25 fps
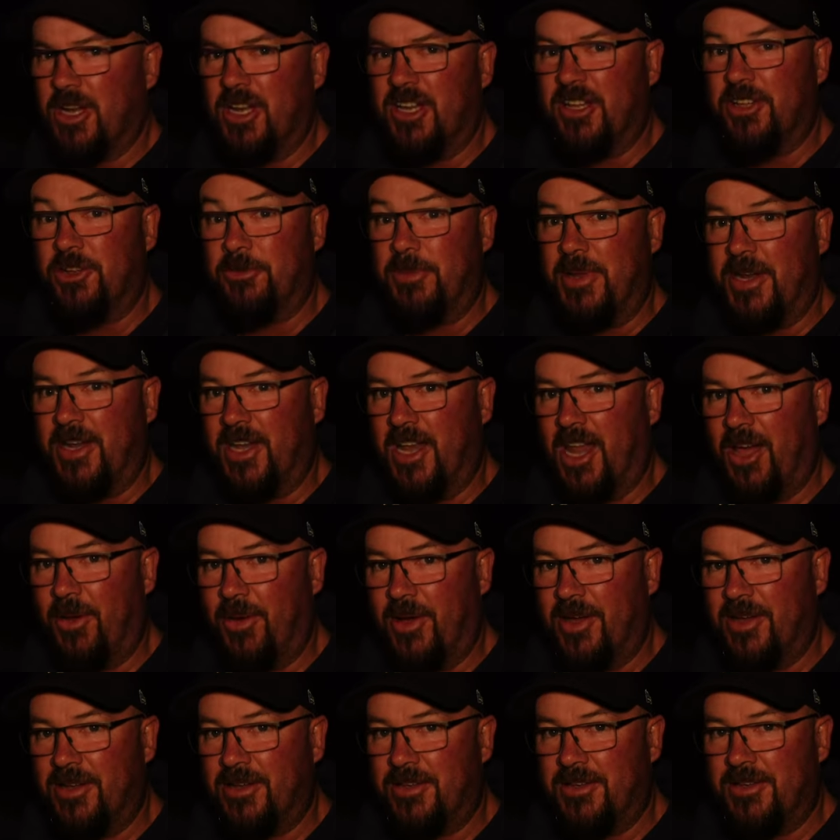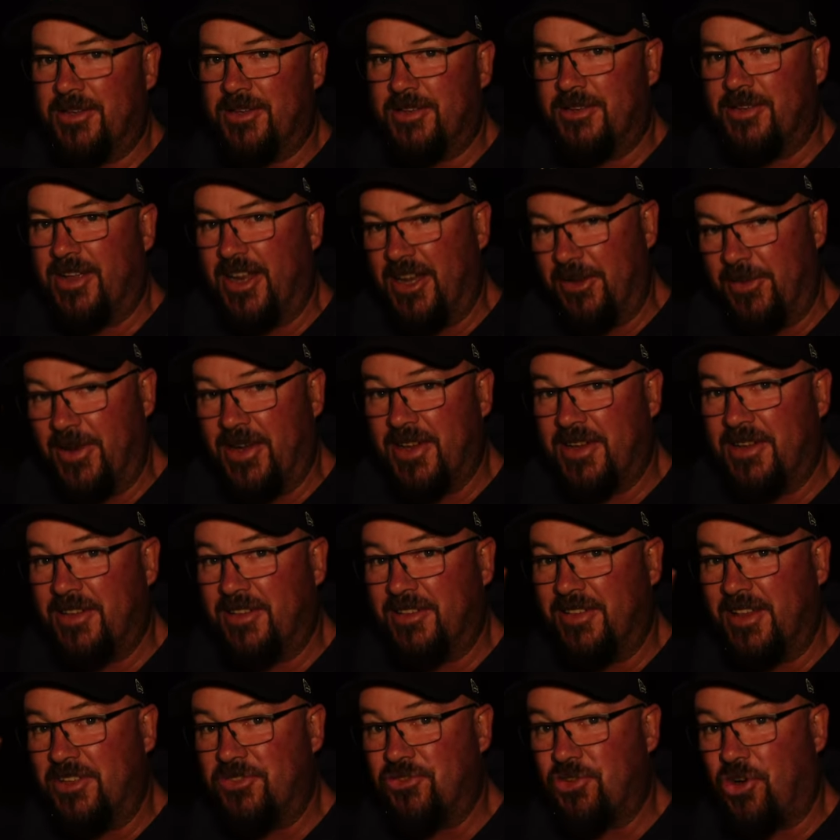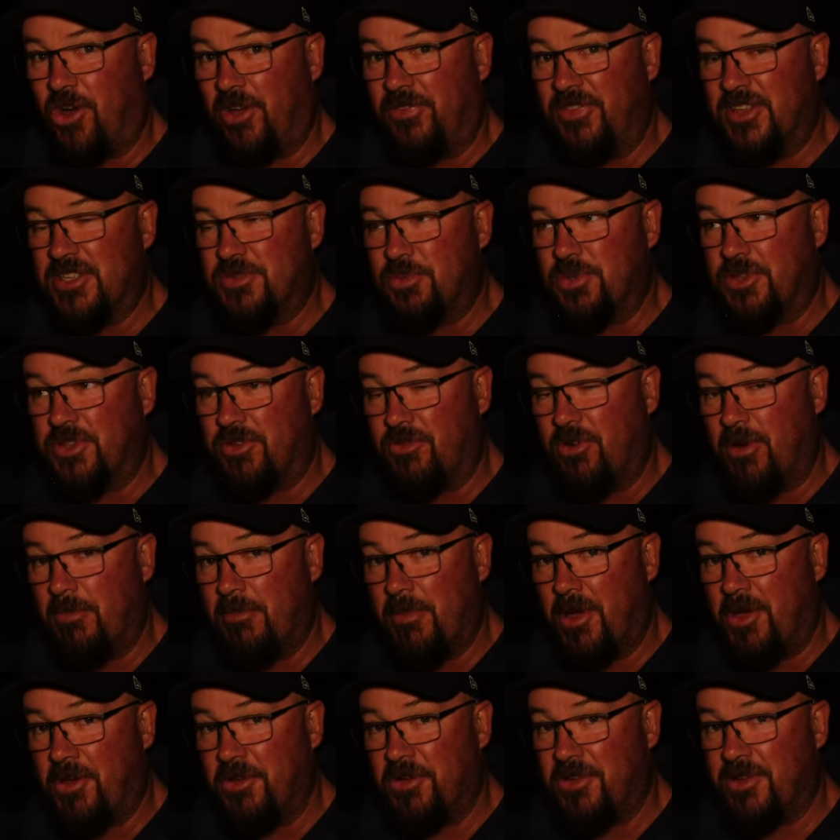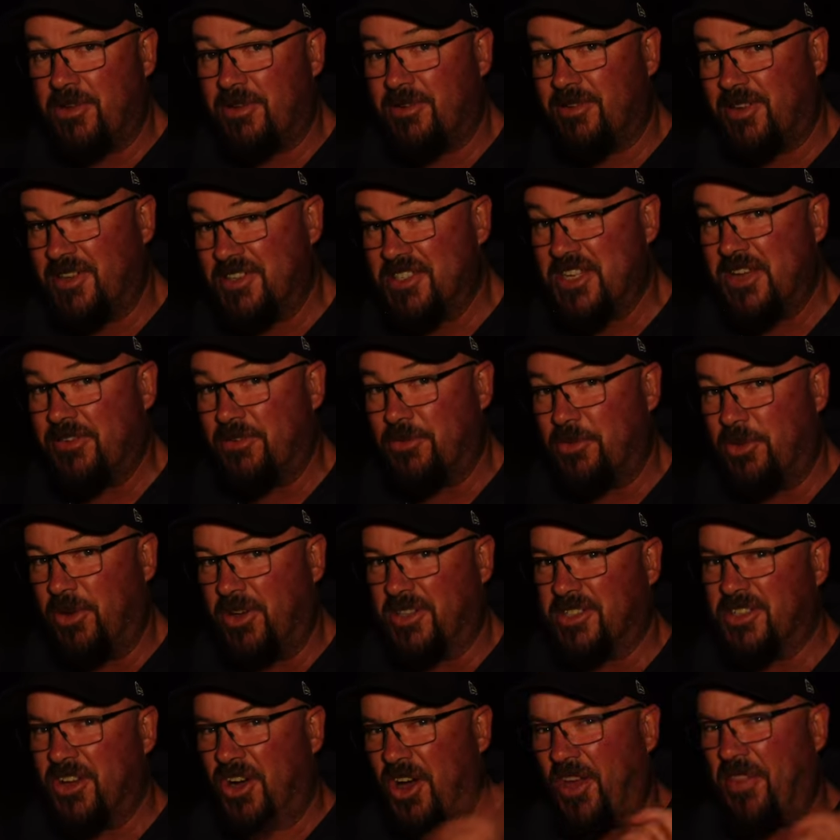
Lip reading: it a little bit lower. Anyway, let's try this with the remote and see if it works.